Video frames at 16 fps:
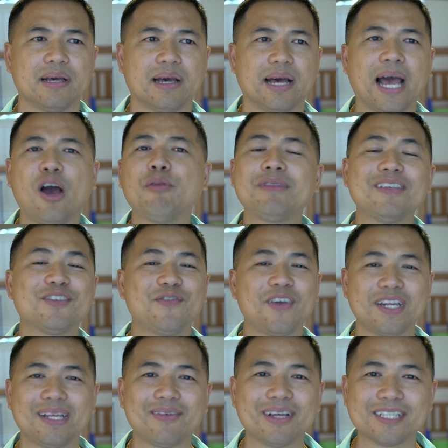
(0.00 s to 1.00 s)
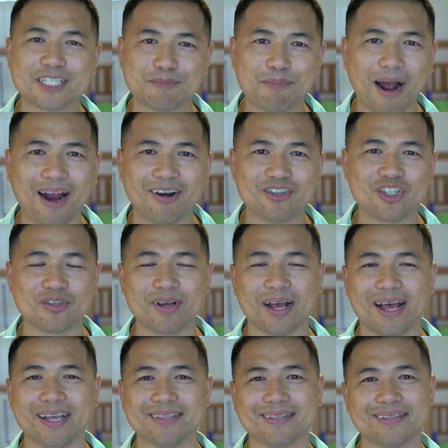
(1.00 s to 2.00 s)
I hope this video inspires you
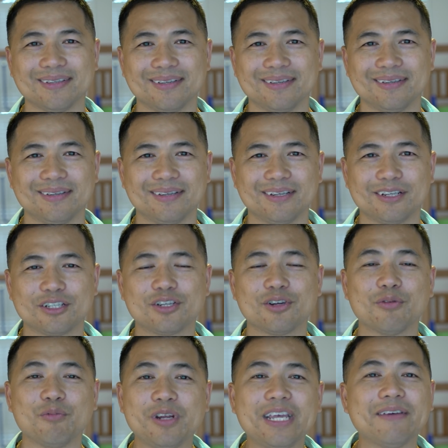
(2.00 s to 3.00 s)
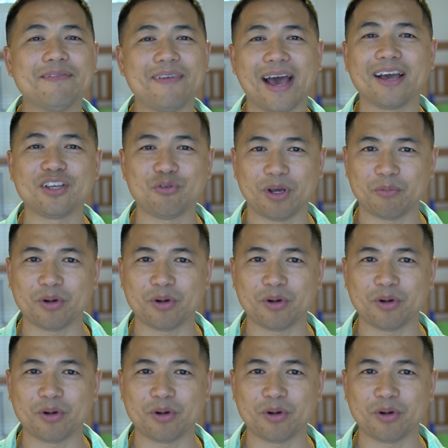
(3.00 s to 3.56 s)
guys to reevaluate